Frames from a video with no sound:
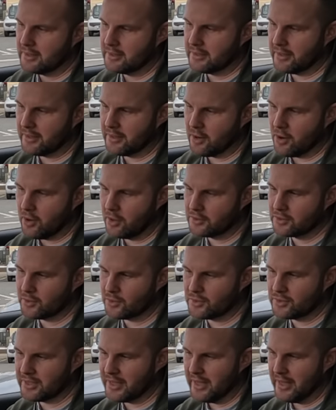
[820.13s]
They're also
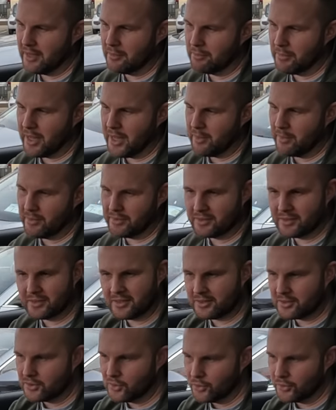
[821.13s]
saying maybe, so
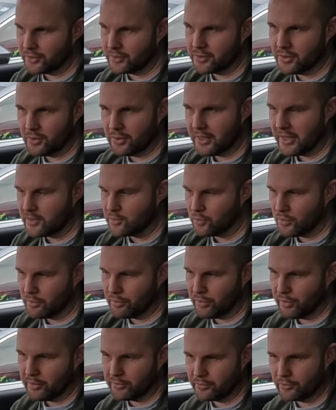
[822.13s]
there's another two lads walk
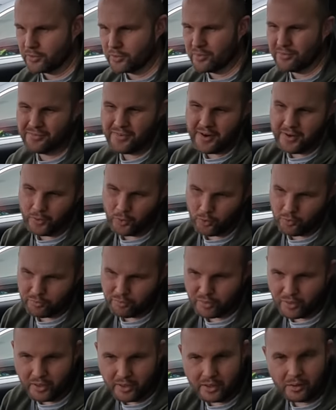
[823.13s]
by in front of be Fair enough,
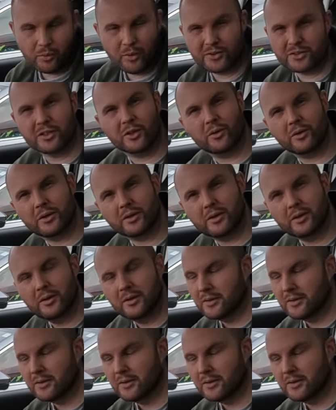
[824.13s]
but like I wasn't gonna,